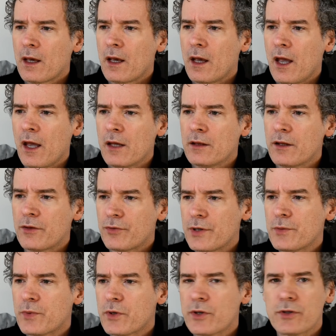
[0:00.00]
and the three
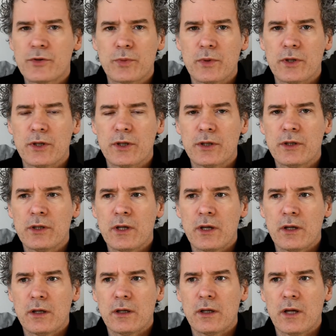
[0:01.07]
words were
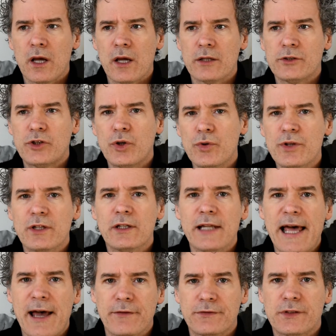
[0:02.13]
uh, "to the
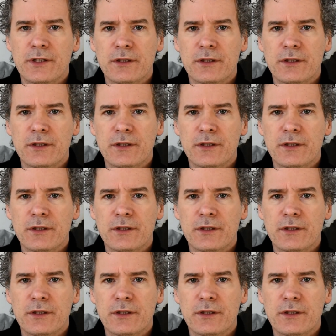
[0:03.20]
left."